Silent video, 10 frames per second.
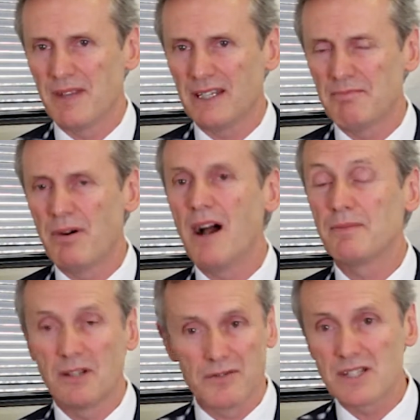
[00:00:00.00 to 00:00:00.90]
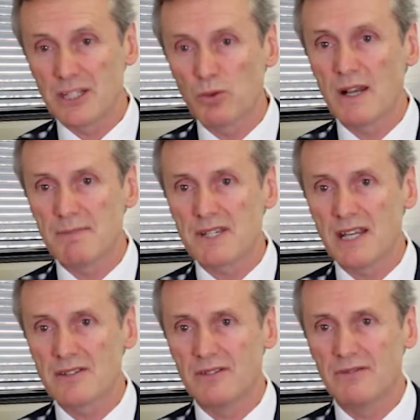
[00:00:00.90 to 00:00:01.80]
they can buy up to obviously
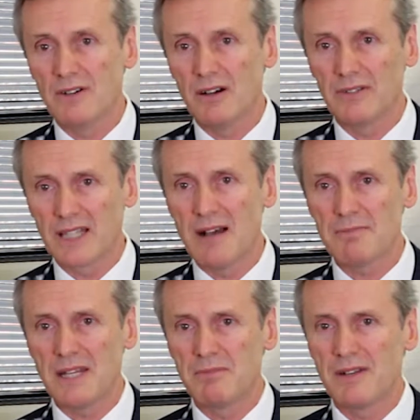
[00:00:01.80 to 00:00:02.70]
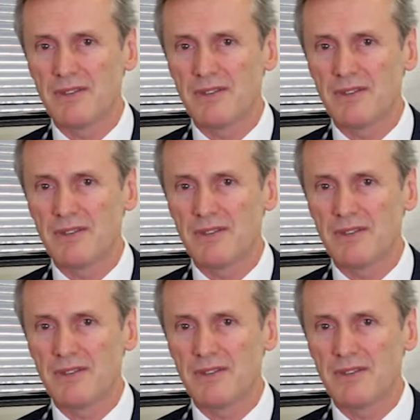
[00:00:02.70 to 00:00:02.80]
20% of a company, but